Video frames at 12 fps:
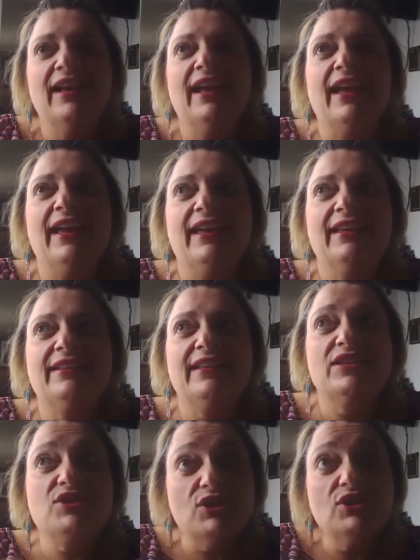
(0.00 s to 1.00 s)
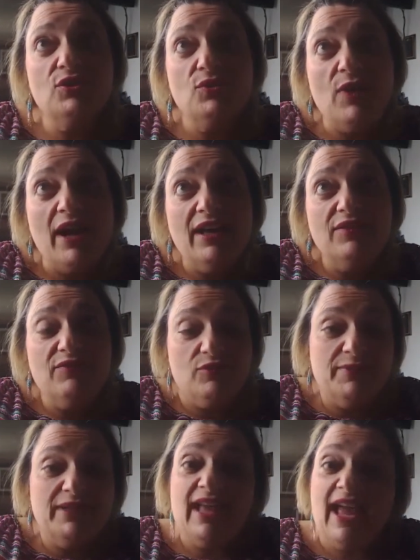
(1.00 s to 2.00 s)
And it took a little while for
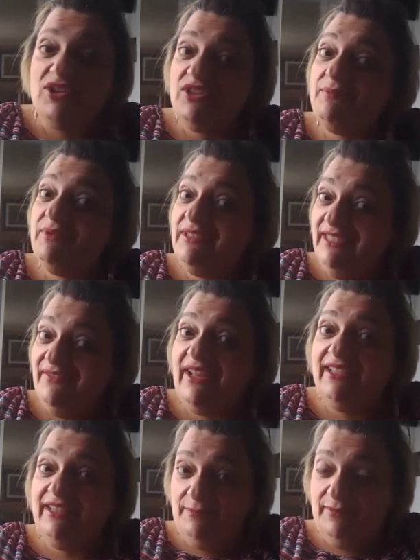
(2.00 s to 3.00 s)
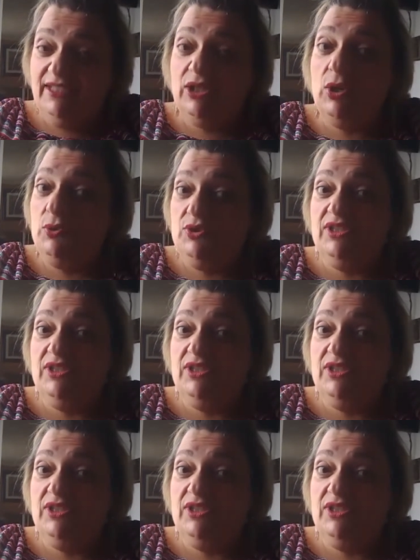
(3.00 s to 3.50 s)
me to actually believe I could be coach,